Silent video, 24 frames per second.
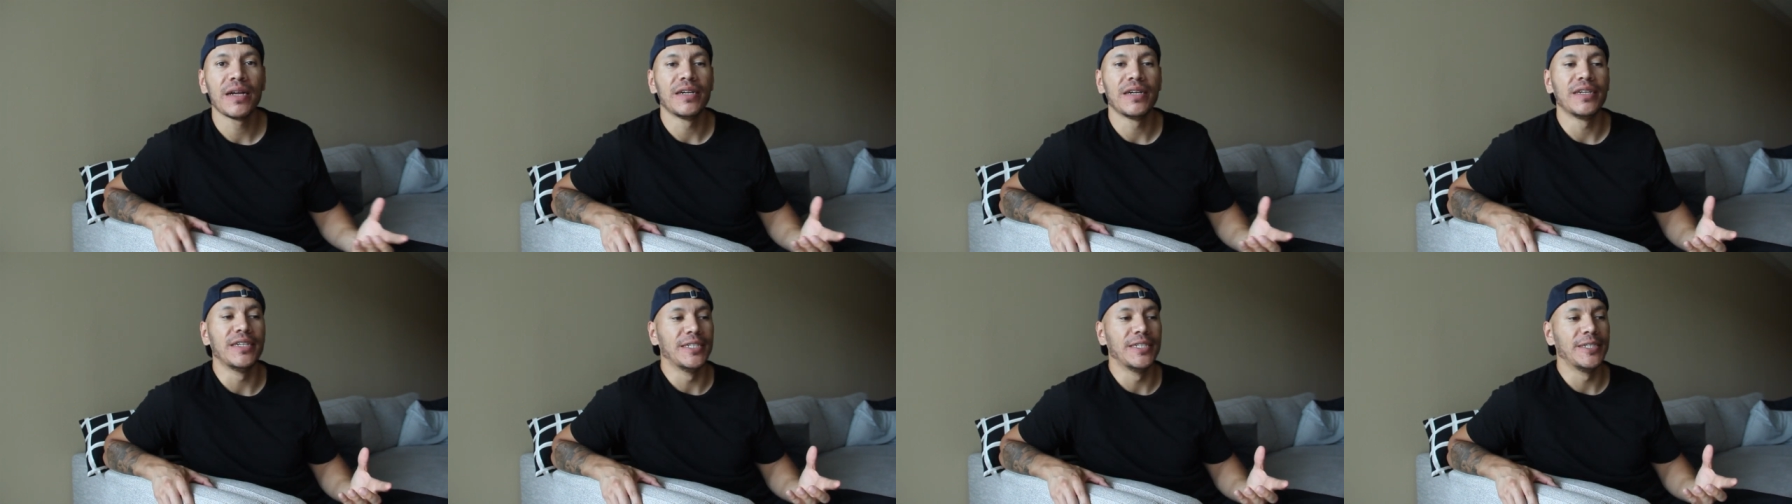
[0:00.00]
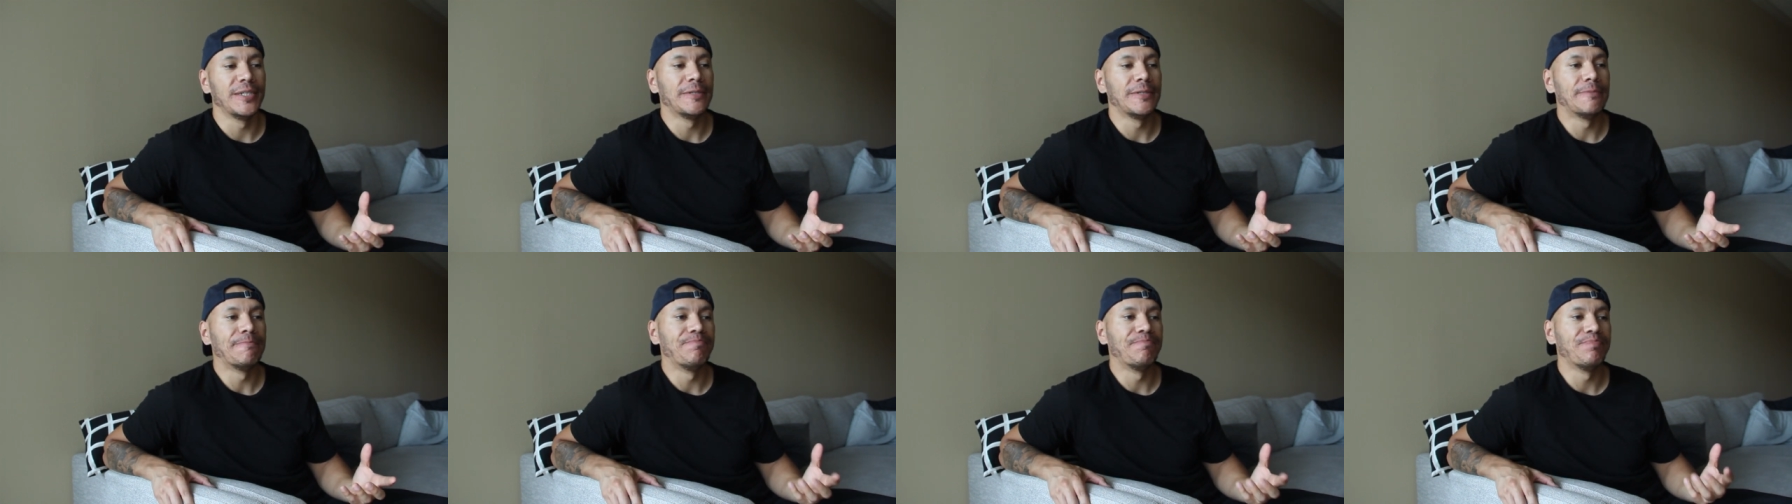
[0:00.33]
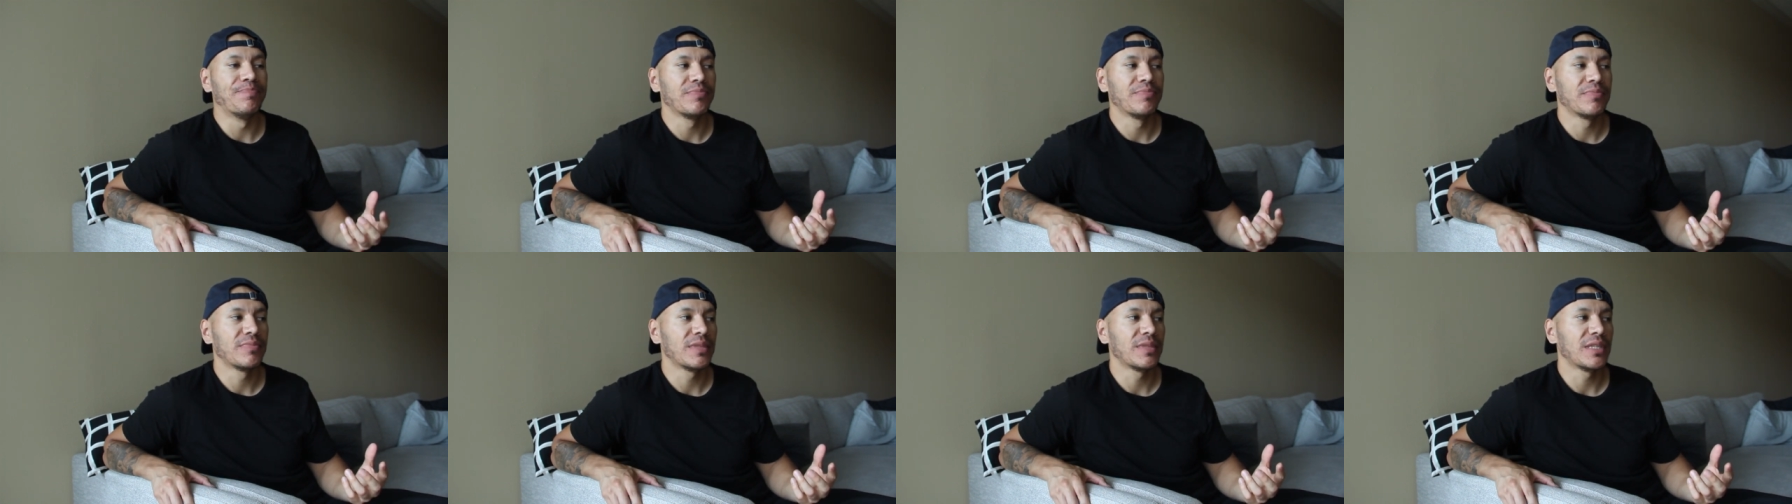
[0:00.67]
Um,
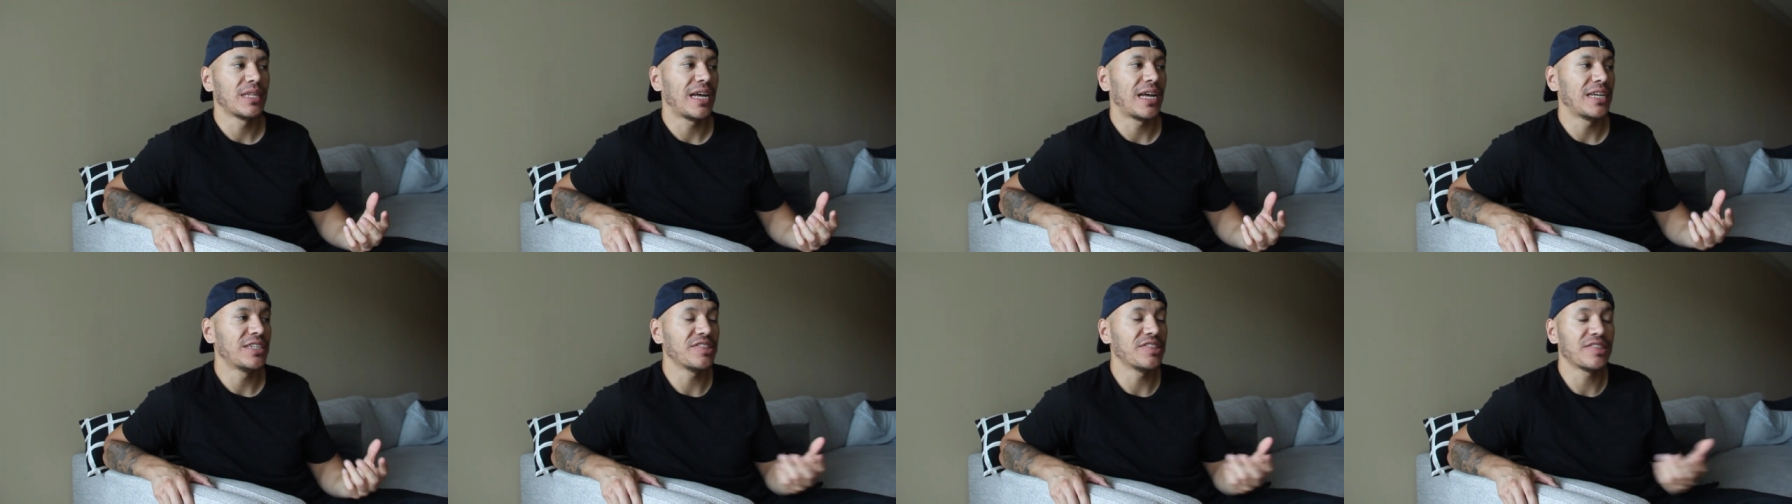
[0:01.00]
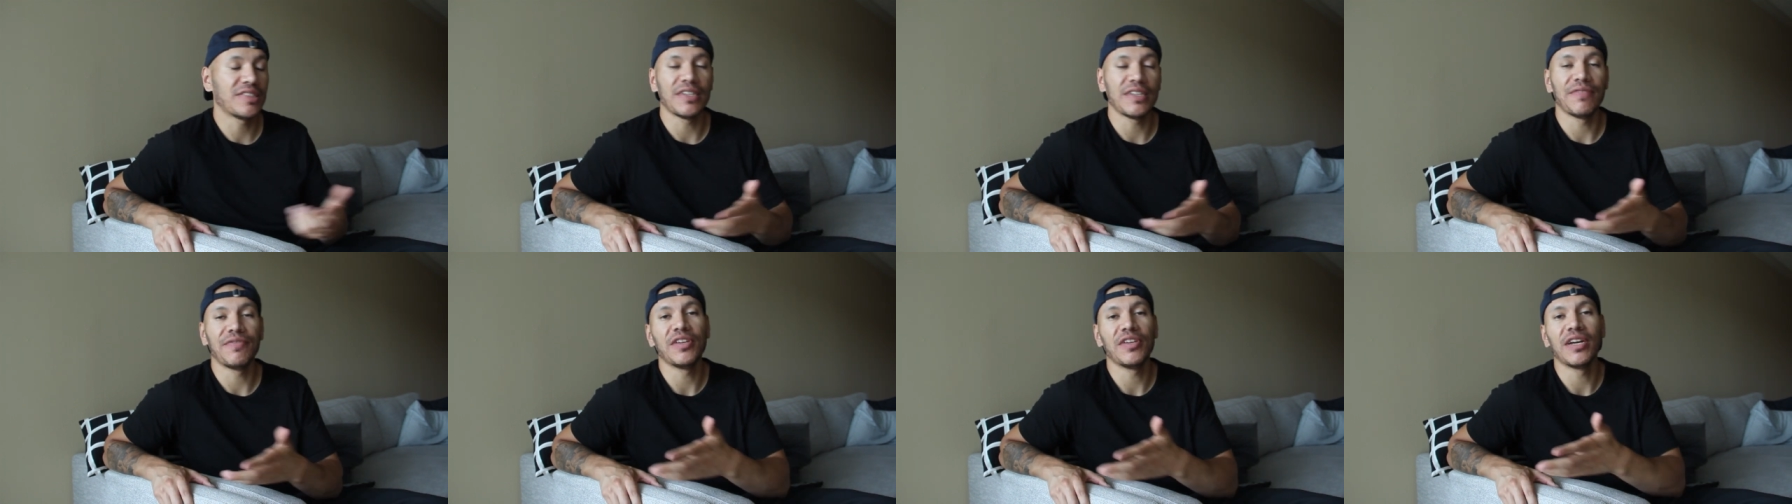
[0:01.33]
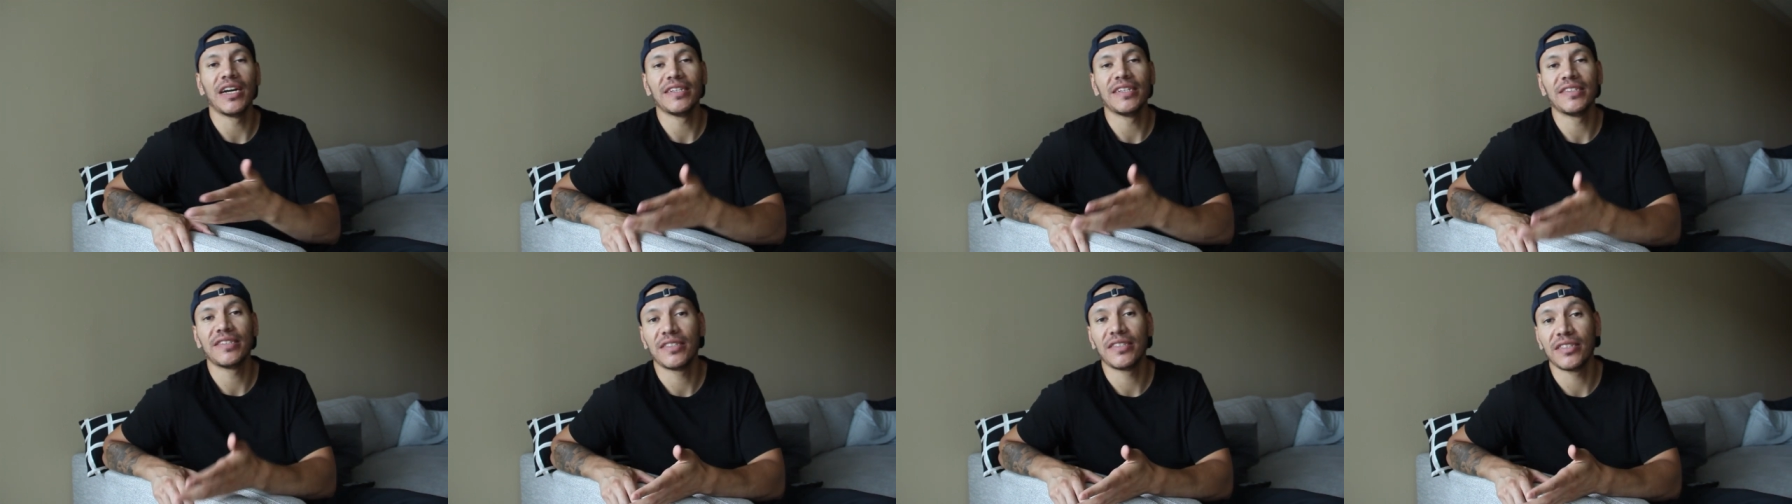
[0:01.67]
I just, if you
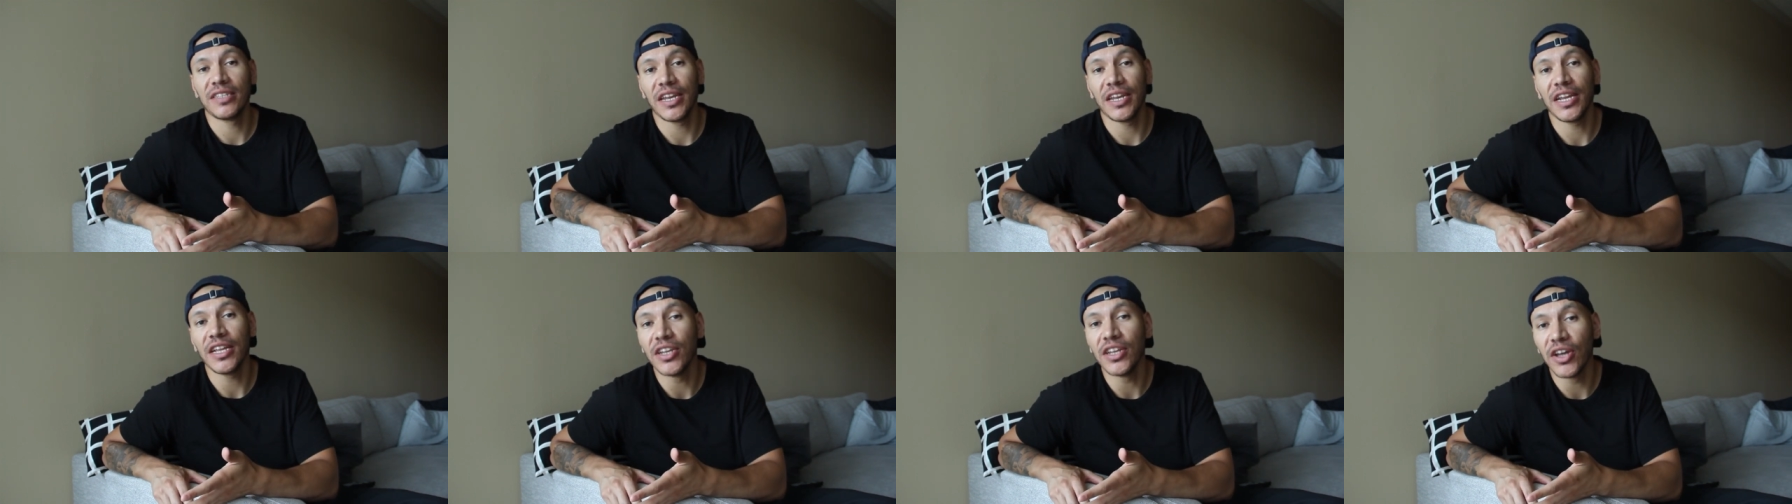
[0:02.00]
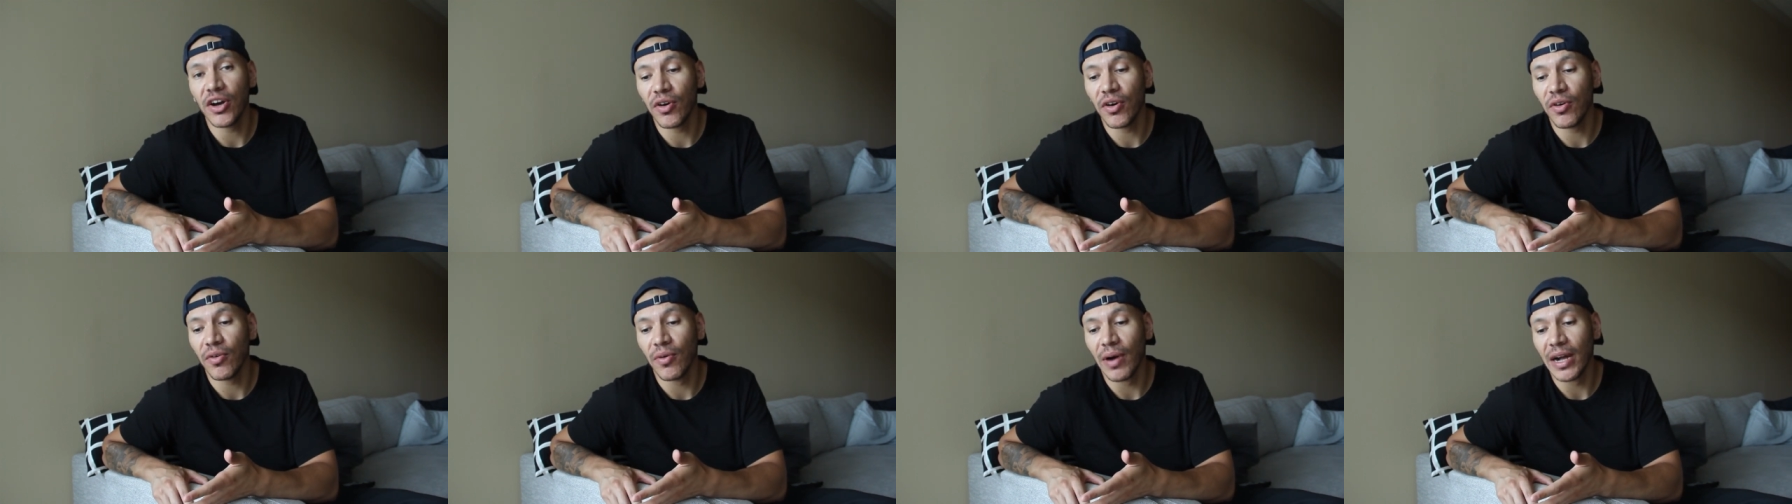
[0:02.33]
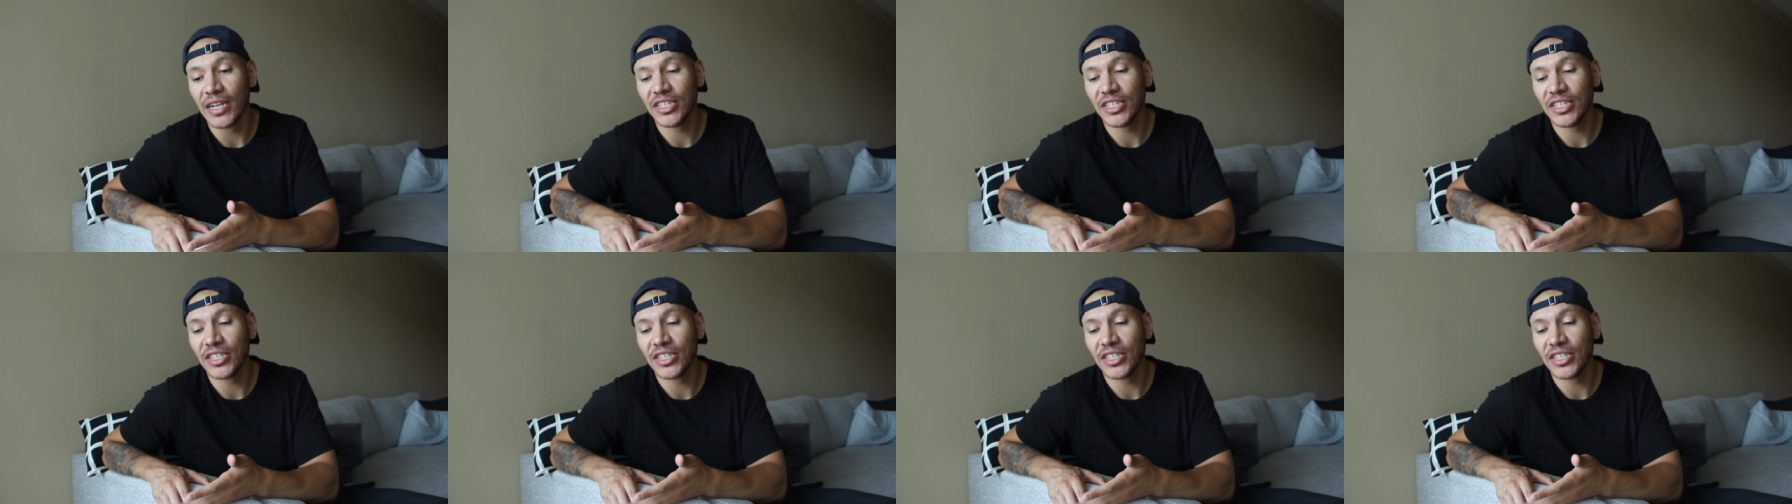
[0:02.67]
guys didn't know,